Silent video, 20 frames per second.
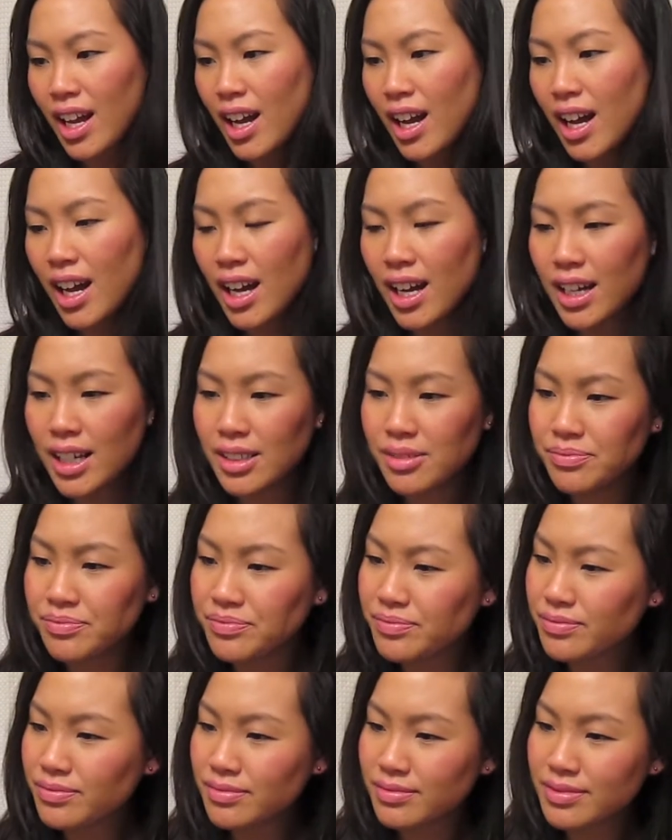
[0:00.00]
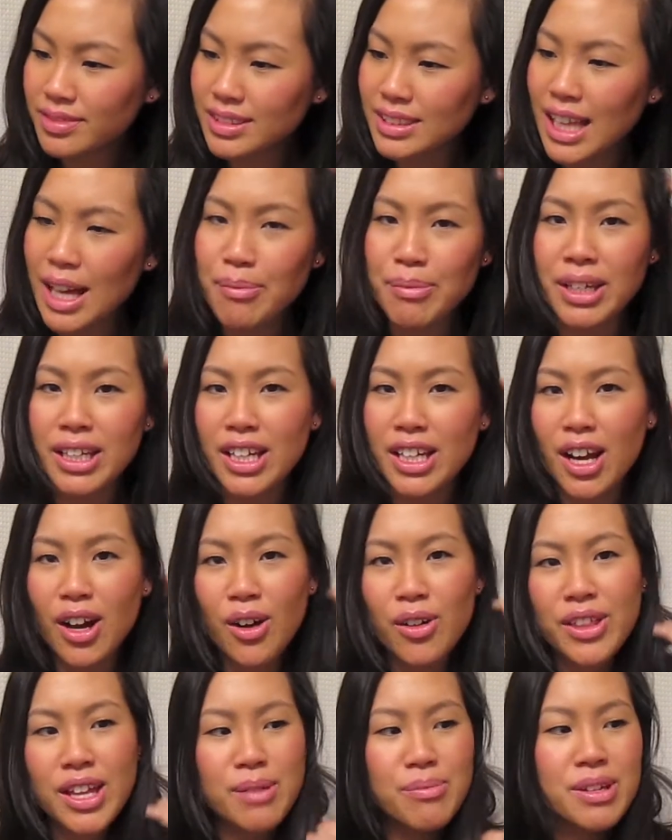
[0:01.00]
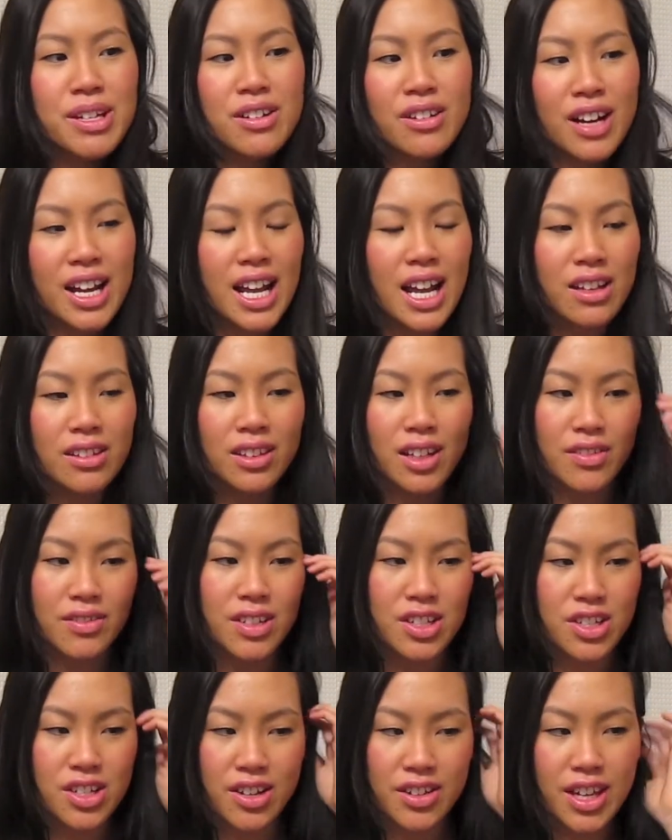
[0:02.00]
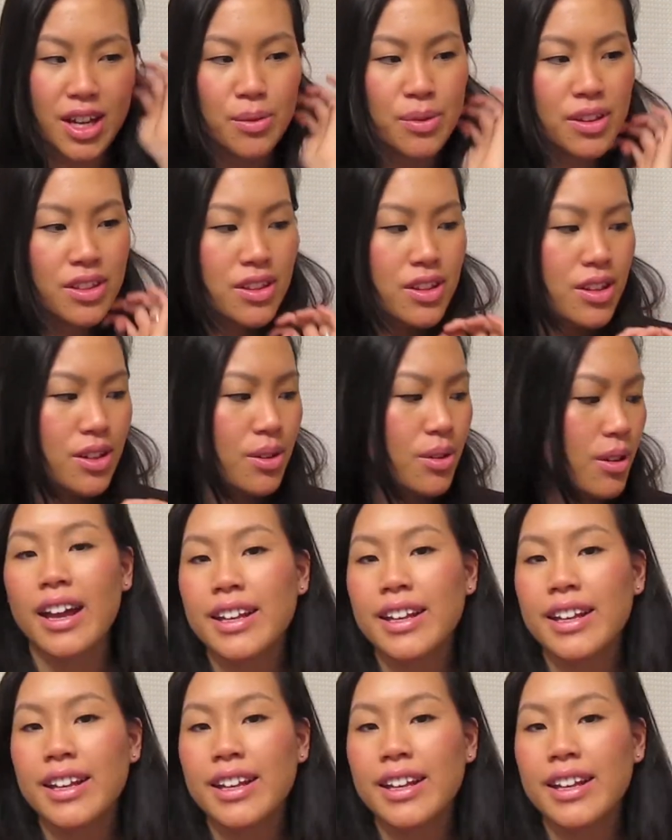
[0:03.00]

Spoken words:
let me know. That'd be great. I'd love to share that with you.